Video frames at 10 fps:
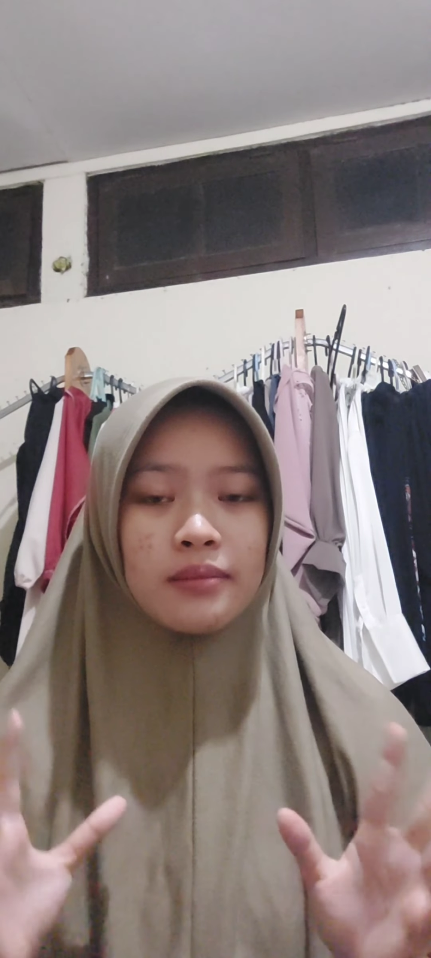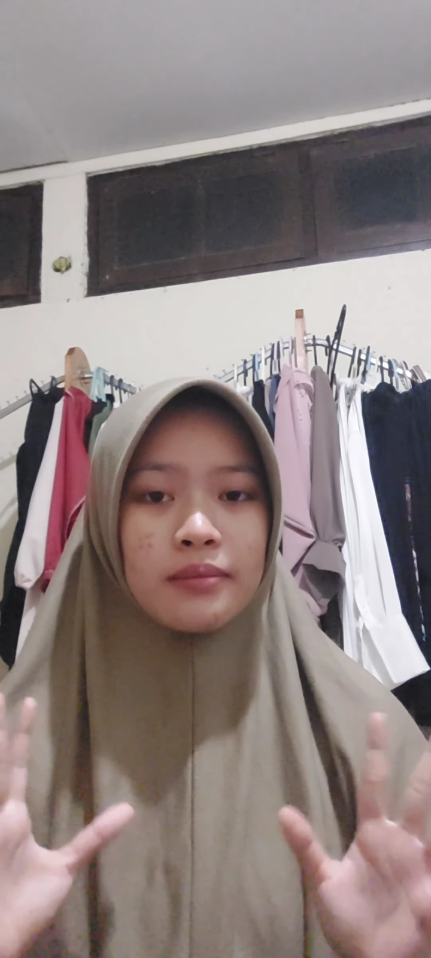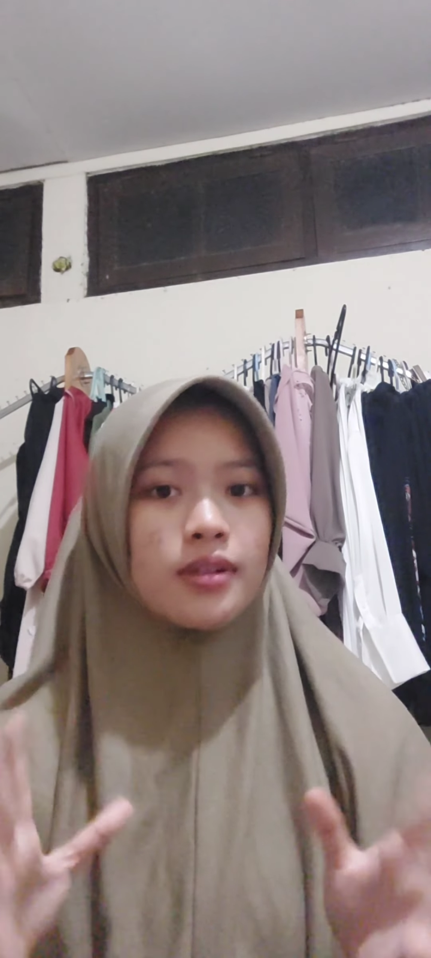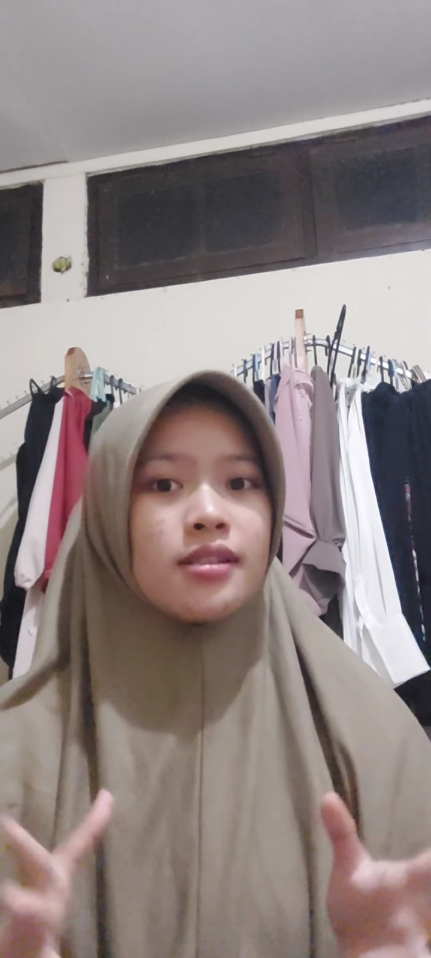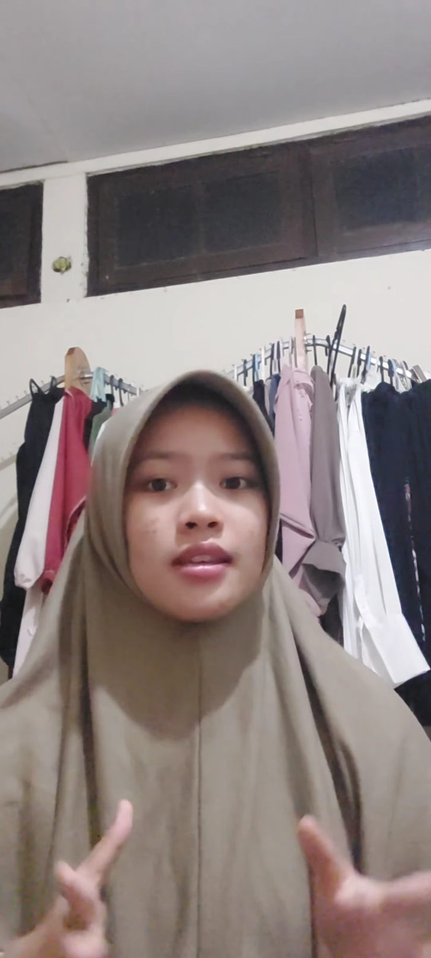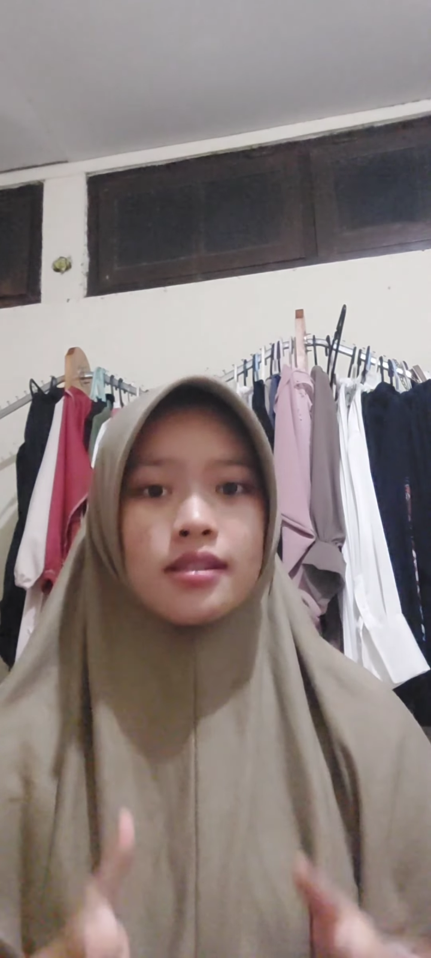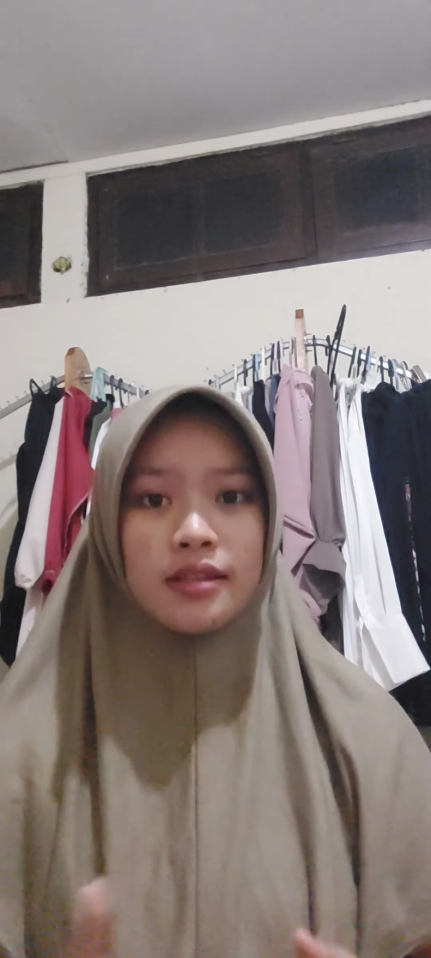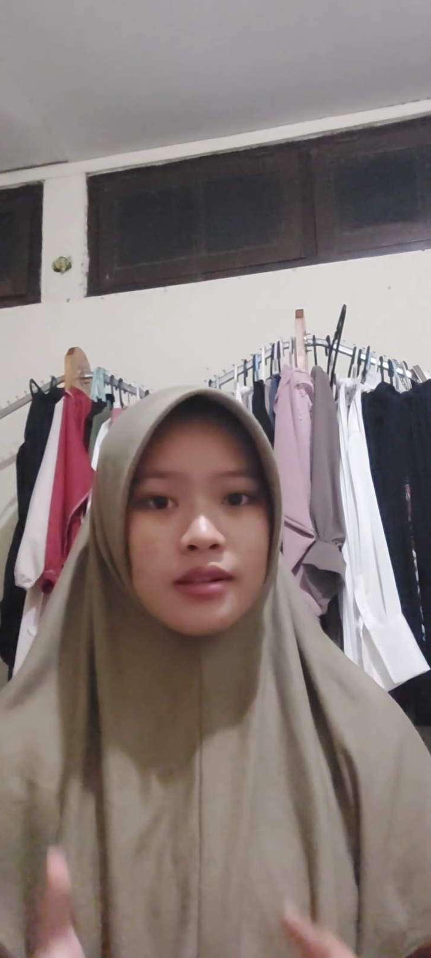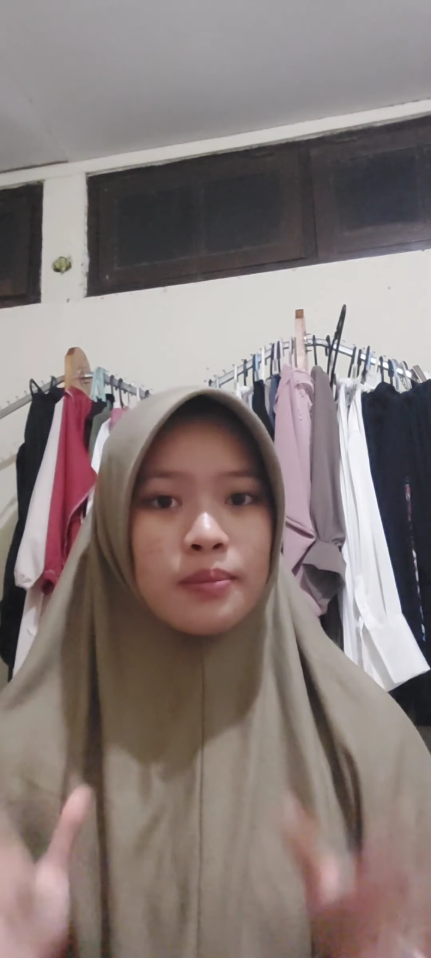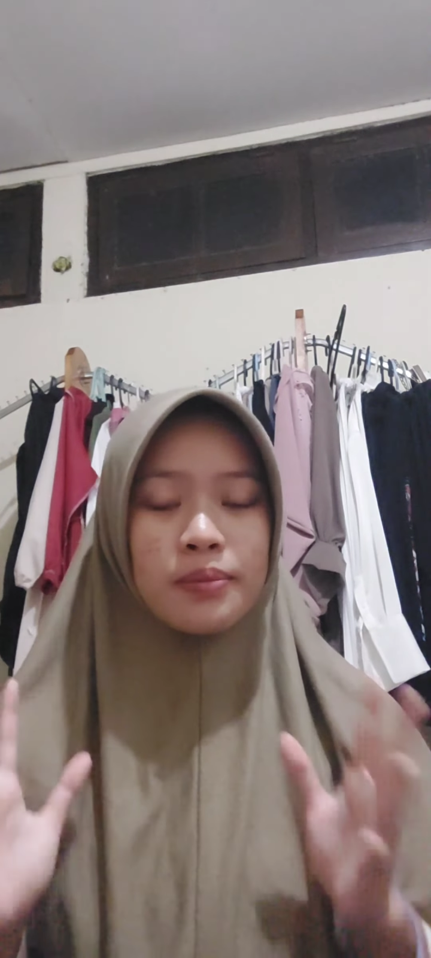my
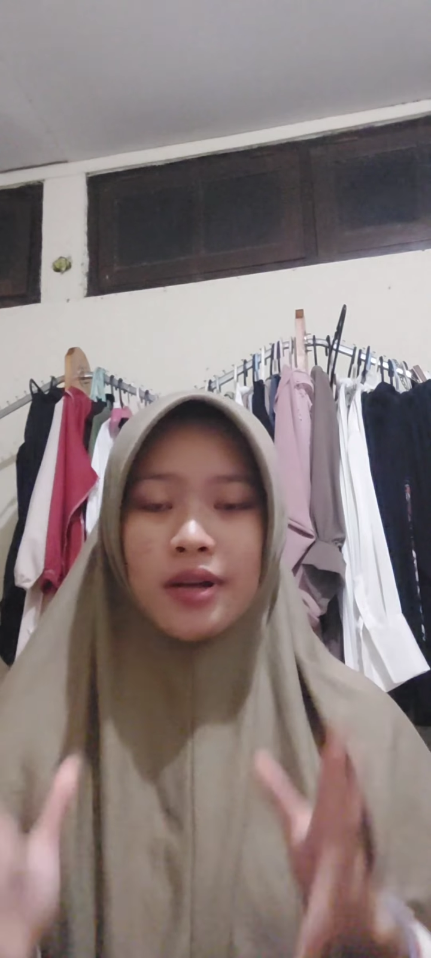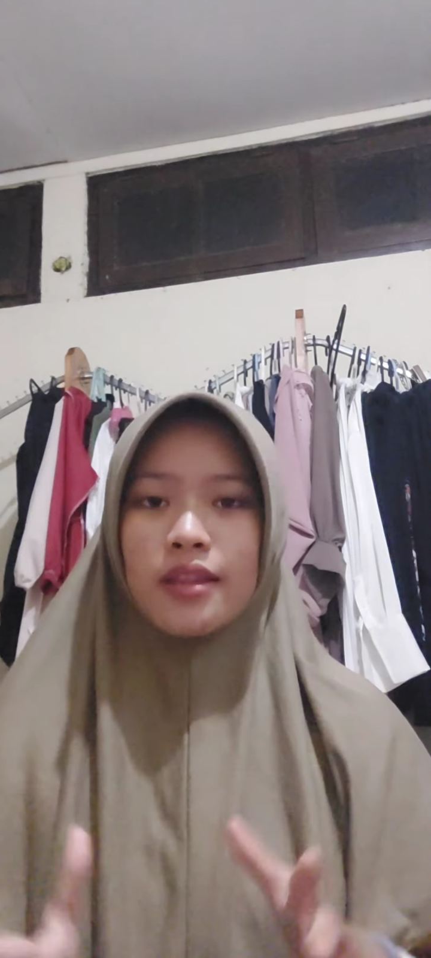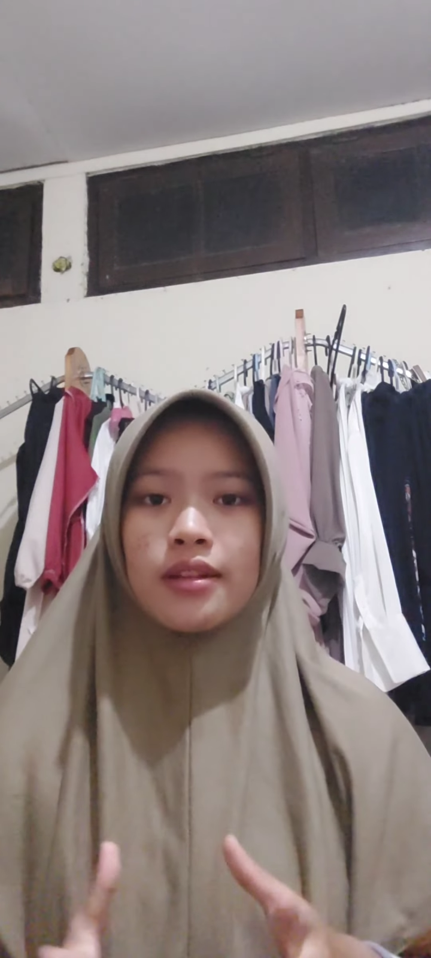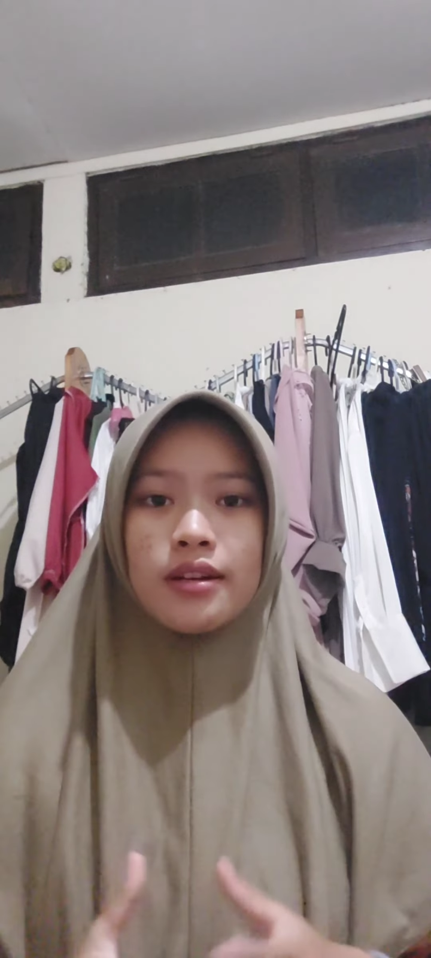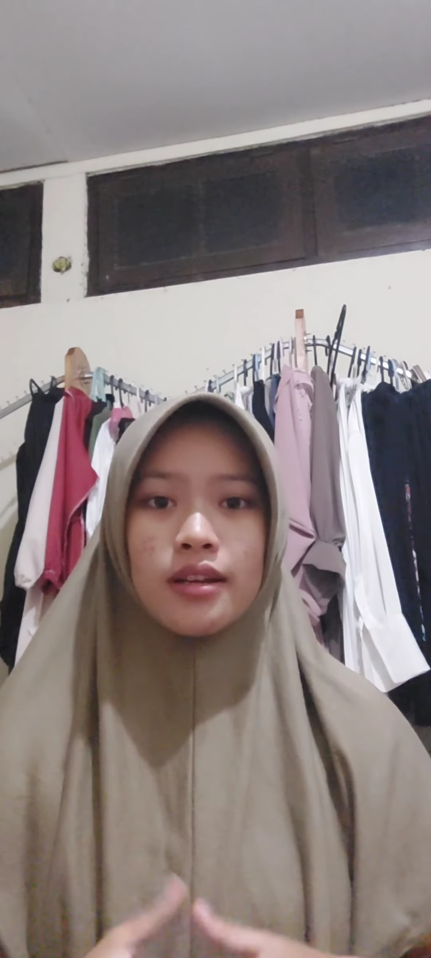sister brother